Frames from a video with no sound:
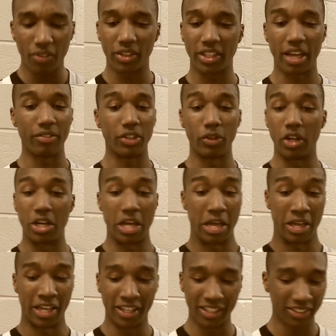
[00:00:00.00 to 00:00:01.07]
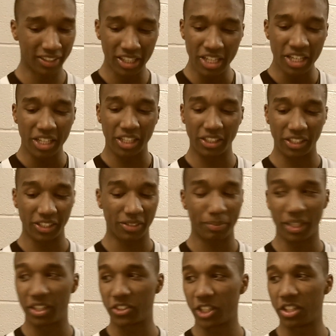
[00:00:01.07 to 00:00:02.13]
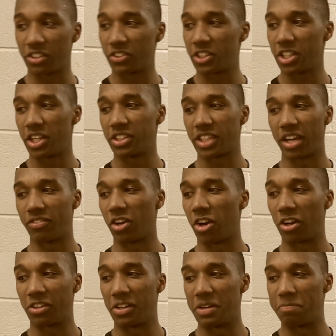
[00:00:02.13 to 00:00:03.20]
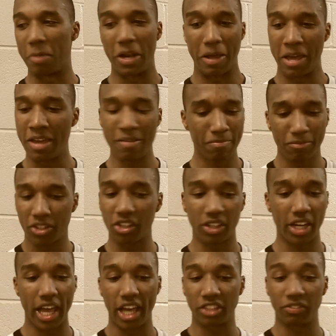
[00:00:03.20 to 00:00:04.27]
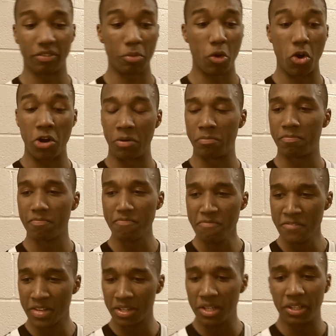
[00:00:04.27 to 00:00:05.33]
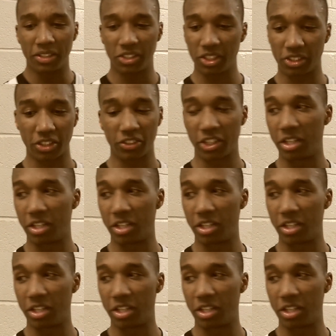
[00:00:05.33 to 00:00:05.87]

with, everyone. It, has been a great three years at Rockland, and I couldn't ask for more. It's just a